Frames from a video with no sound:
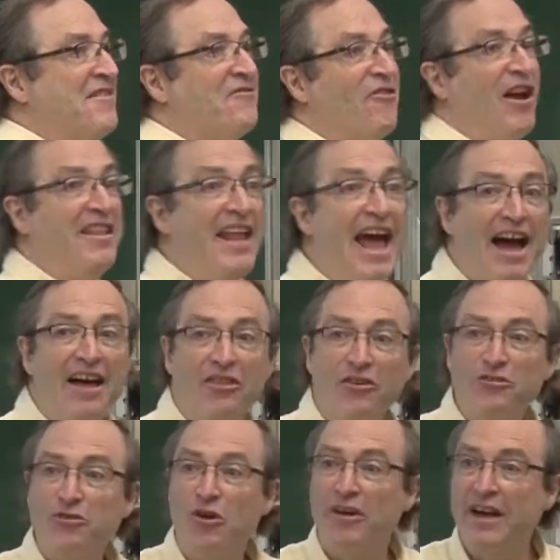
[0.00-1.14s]
right now,
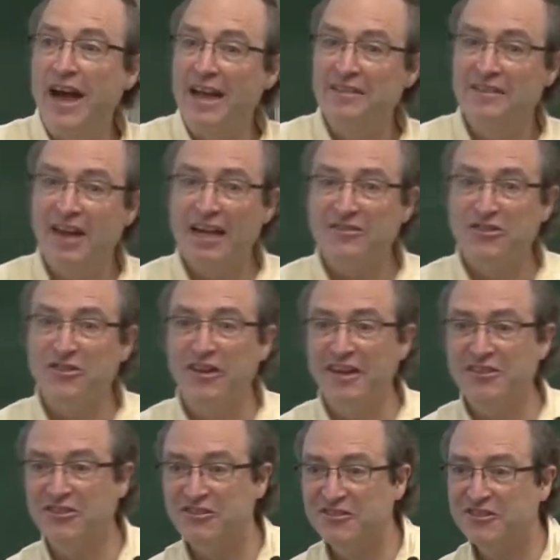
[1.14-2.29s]
there's all kinds of
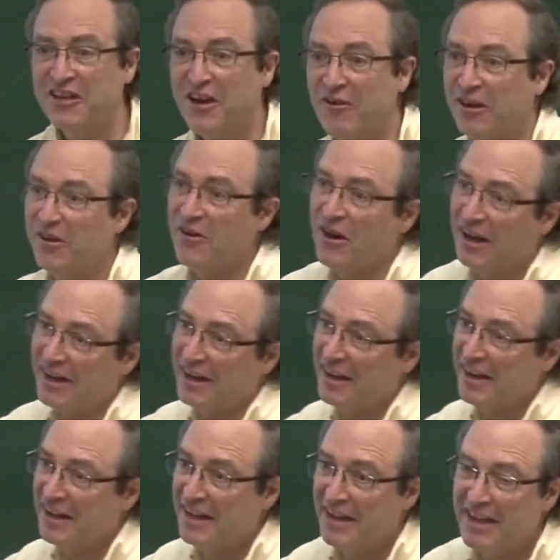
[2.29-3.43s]
oscillations going on
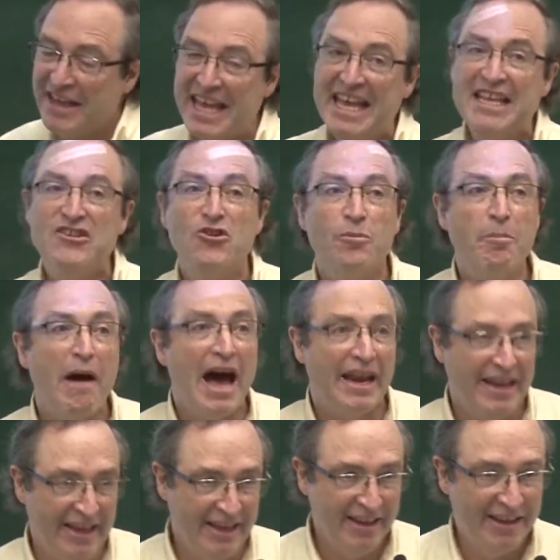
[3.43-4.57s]
in your body.